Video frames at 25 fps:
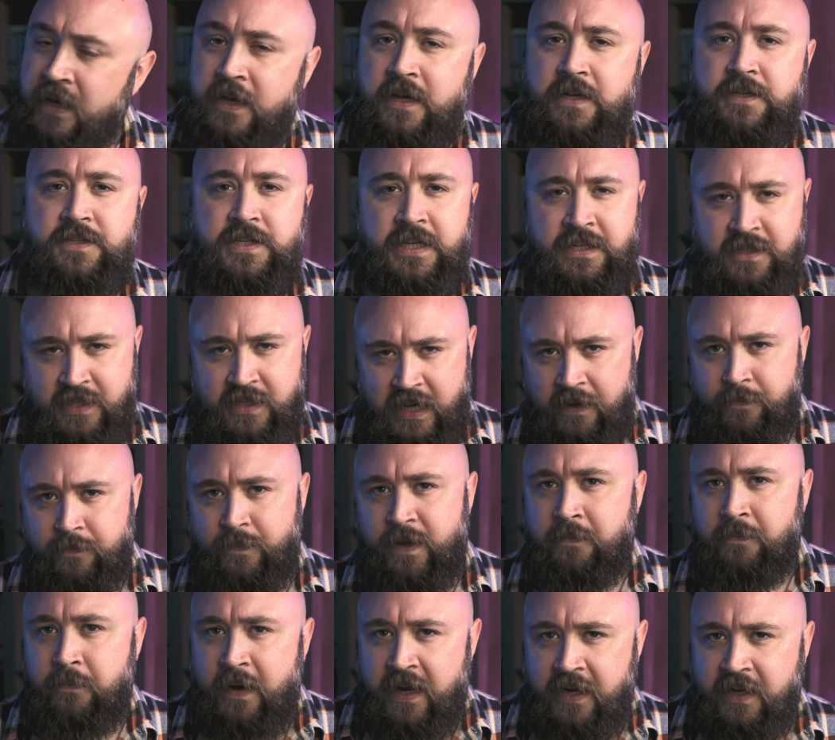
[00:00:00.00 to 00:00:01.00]
Since I'd
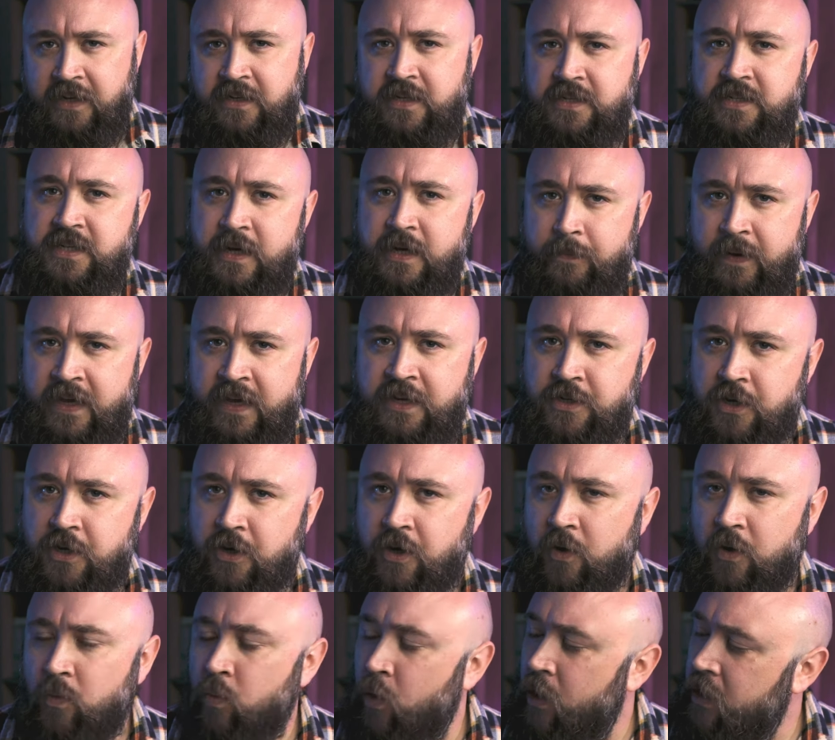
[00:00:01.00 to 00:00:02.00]
been meaning to dip into
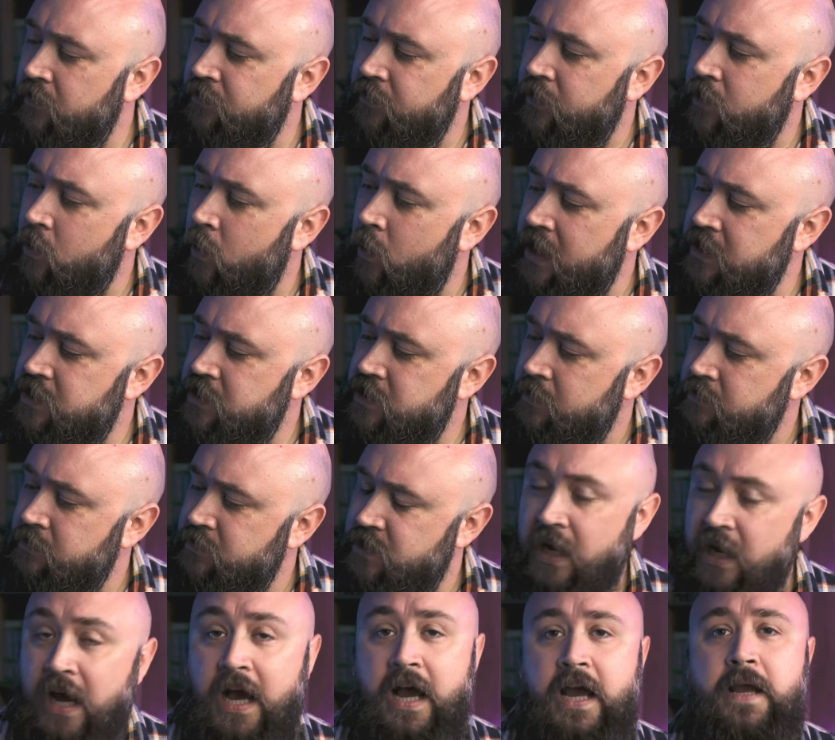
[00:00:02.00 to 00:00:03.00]
her work for quite some
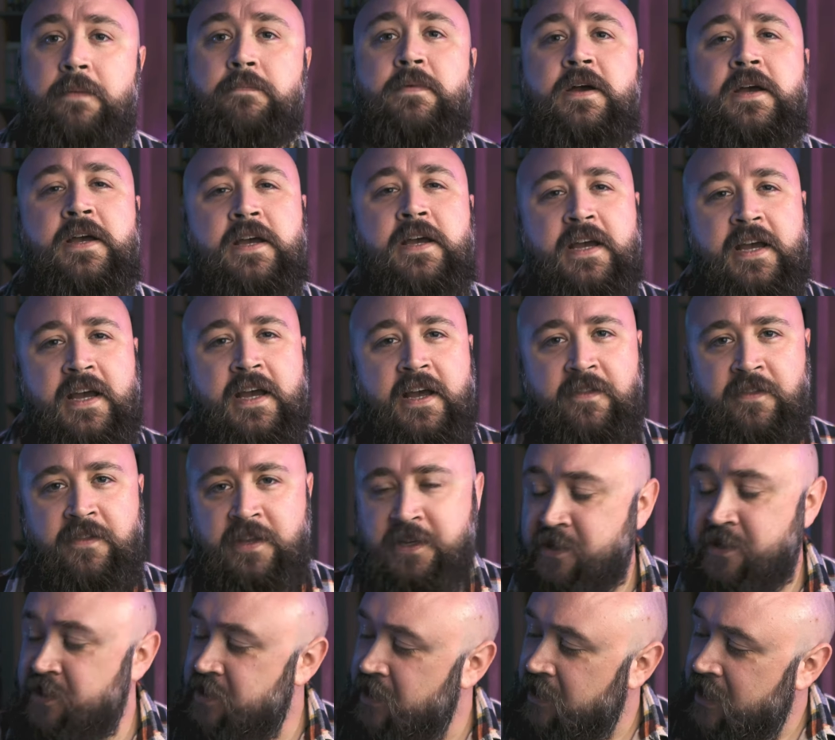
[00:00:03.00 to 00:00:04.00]
time,
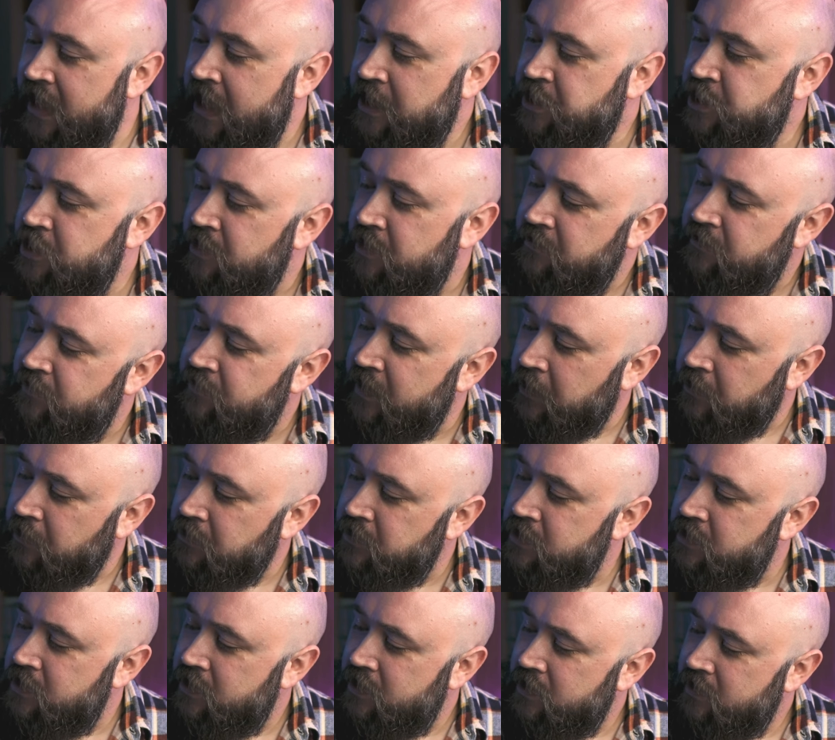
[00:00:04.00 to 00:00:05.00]
this selection
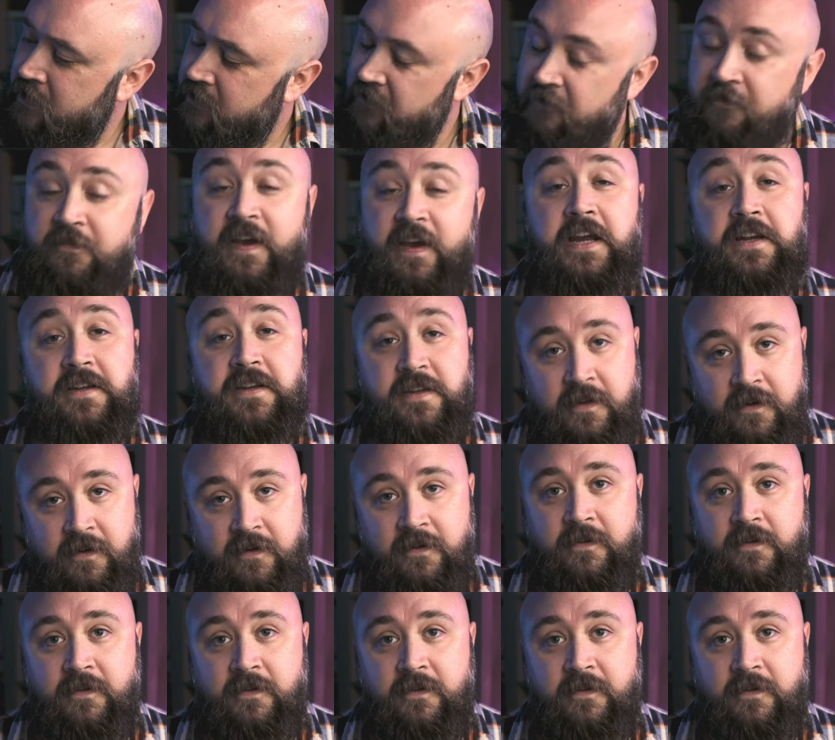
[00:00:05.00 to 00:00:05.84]
felt fated.